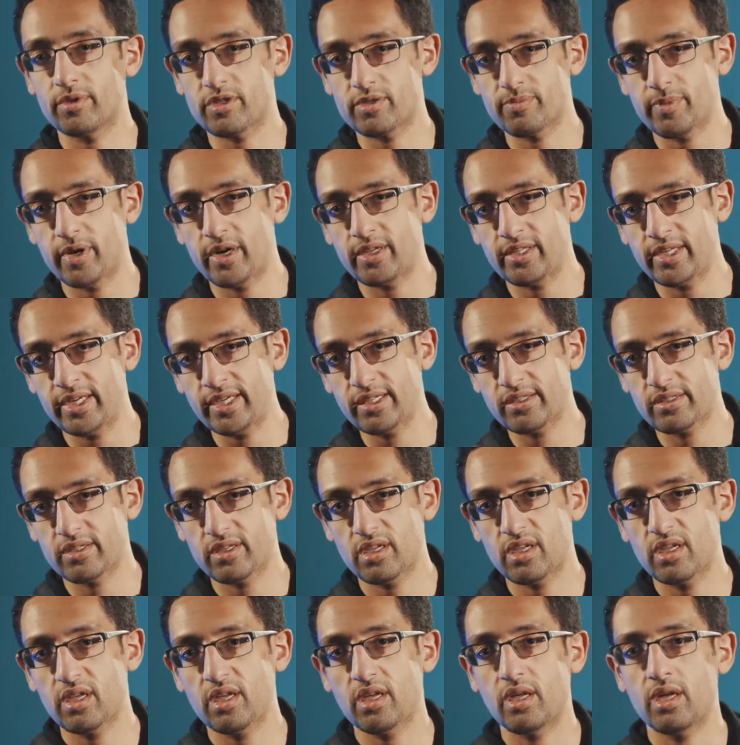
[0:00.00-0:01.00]
spotlight
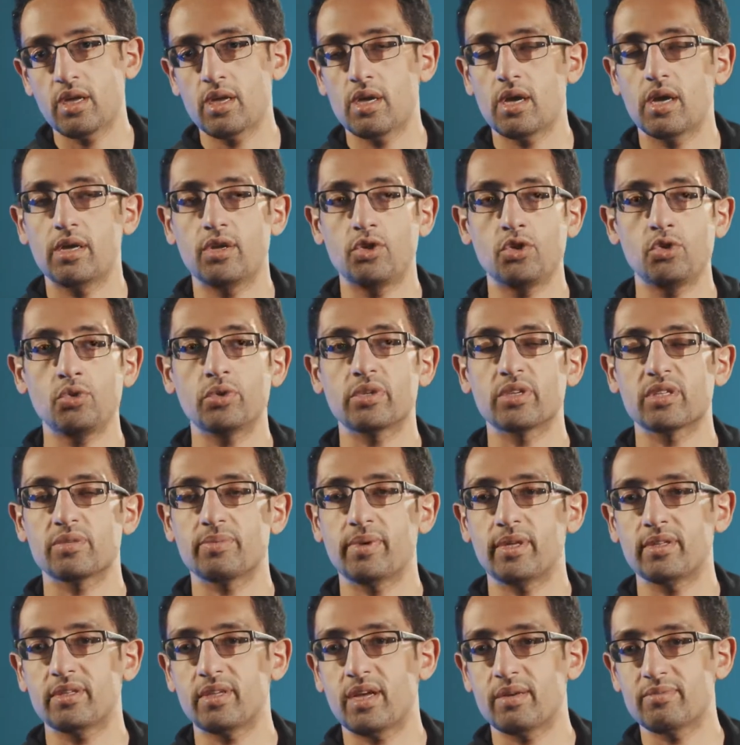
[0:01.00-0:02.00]
and you need to
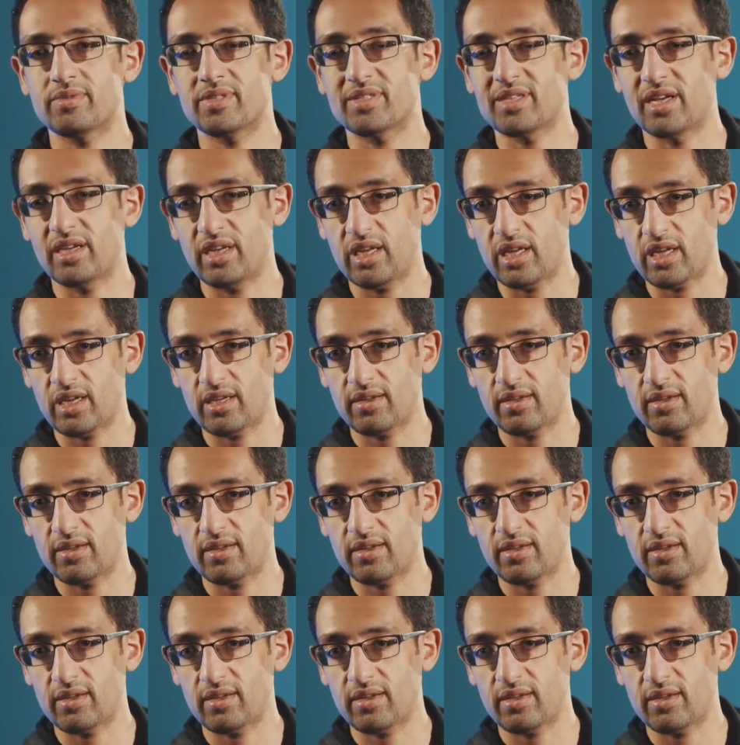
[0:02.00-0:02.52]
spend time studying.